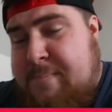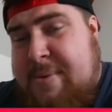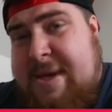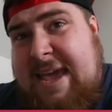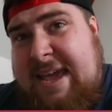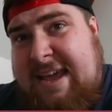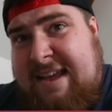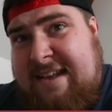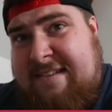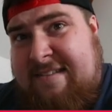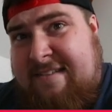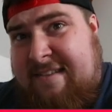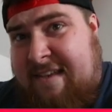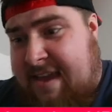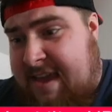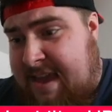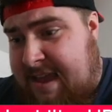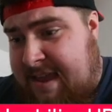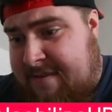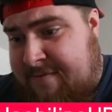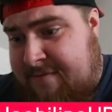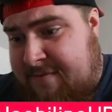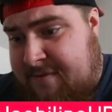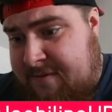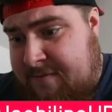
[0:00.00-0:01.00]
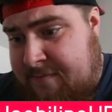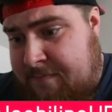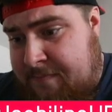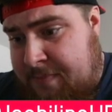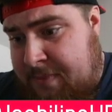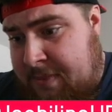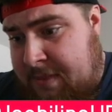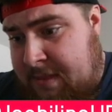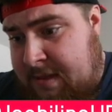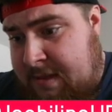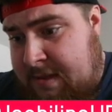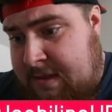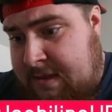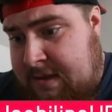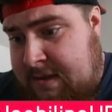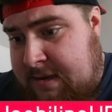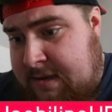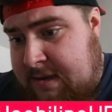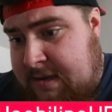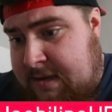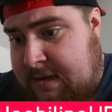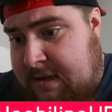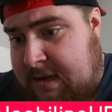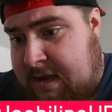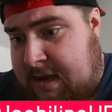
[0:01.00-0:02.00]
big saves.
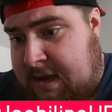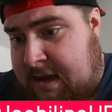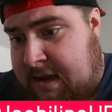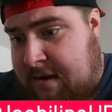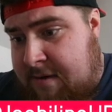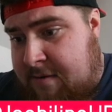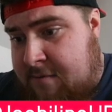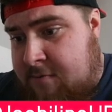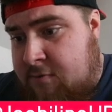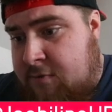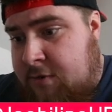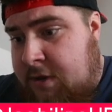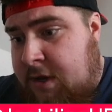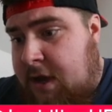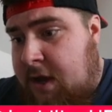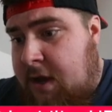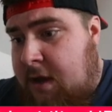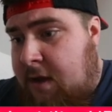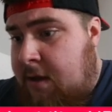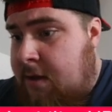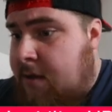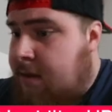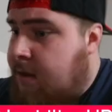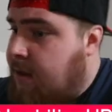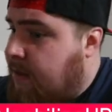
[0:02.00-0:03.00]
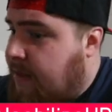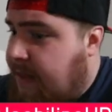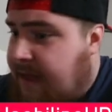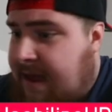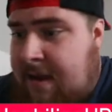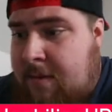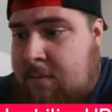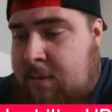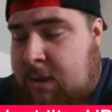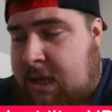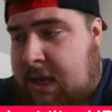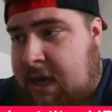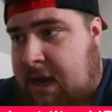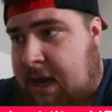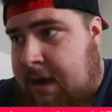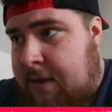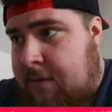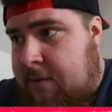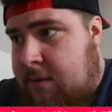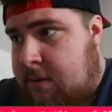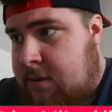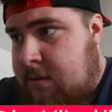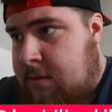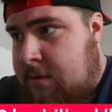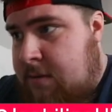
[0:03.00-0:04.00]
Rudiger, there we
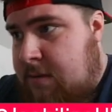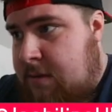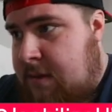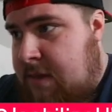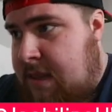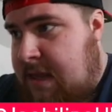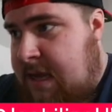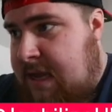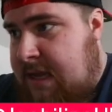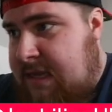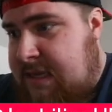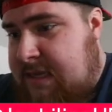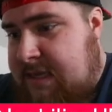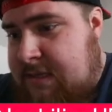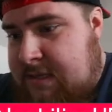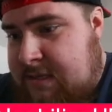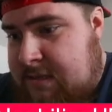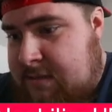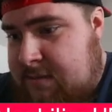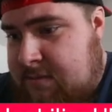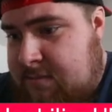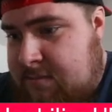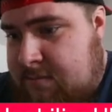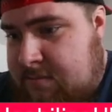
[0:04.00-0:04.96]
go. This...